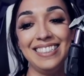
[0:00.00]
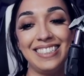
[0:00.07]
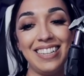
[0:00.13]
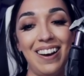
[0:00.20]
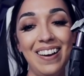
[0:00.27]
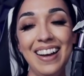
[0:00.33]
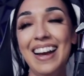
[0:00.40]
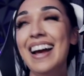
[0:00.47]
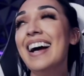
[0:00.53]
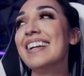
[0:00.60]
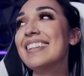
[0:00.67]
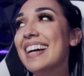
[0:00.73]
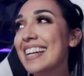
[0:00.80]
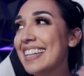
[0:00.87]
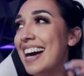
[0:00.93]
So,
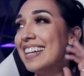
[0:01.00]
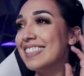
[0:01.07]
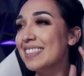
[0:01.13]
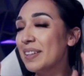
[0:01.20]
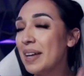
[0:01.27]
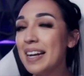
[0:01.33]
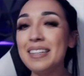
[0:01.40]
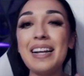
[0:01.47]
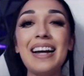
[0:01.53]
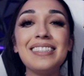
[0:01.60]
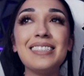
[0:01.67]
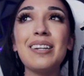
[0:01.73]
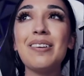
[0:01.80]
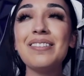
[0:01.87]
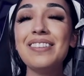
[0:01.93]

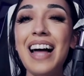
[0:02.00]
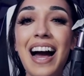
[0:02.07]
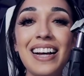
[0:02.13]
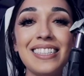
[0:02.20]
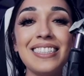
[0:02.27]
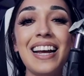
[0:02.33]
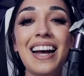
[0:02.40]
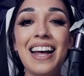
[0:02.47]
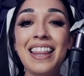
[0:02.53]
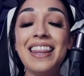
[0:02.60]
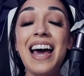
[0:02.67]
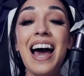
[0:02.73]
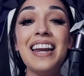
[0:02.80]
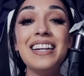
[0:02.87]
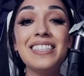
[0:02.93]
that's their last,
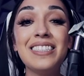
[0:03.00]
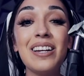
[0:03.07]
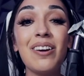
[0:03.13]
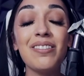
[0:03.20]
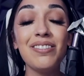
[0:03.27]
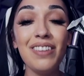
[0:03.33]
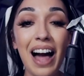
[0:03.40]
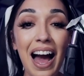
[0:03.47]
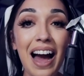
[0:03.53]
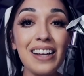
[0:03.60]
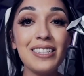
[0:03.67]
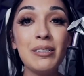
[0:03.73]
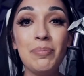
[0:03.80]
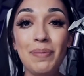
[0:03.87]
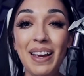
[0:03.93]
that is their
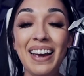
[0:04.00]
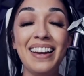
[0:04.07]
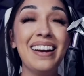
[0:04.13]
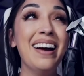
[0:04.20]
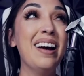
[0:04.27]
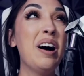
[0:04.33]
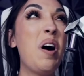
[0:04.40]
last bid.